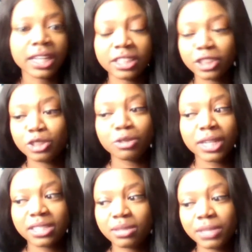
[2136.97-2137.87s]
and she
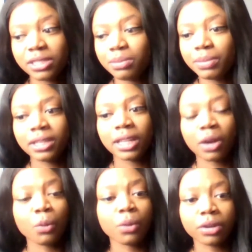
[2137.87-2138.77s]
raised me to be like
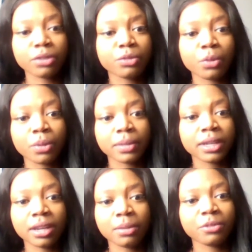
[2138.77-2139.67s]
a wonderful woman,
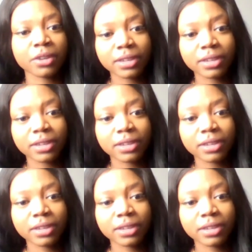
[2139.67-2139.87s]
and I'm very